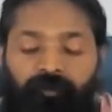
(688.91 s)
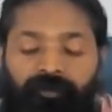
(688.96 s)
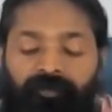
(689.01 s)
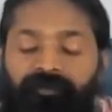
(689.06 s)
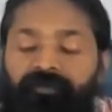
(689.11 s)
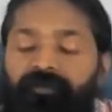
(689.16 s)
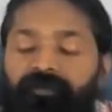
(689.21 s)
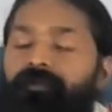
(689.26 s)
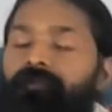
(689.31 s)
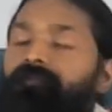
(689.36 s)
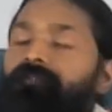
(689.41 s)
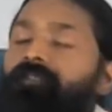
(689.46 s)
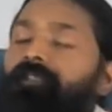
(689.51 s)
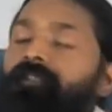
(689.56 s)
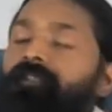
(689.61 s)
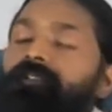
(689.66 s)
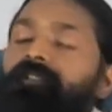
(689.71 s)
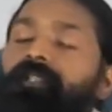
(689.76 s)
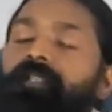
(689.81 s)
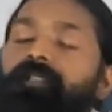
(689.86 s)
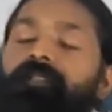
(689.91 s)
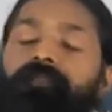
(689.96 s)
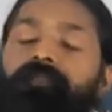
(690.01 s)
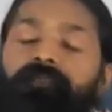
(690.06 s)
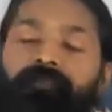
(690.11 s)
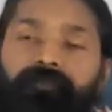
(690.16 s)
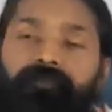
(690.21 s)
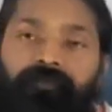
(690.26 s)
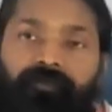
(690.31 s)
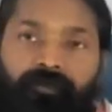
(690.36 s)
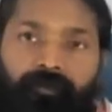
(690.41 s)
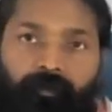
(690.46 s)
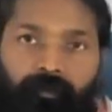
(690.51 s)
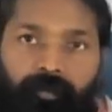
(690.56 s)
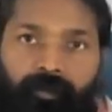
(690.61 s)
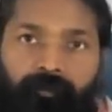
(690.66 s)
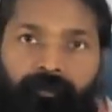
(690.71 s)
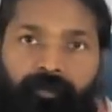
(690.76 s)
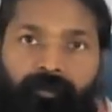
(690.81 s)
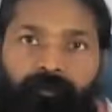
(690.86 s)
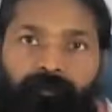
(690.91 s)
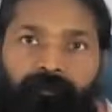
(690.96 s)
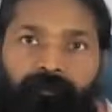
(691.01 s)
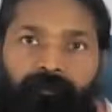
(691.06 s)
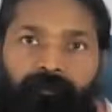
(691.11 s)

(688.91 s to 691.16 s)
preserve the intelligence of people.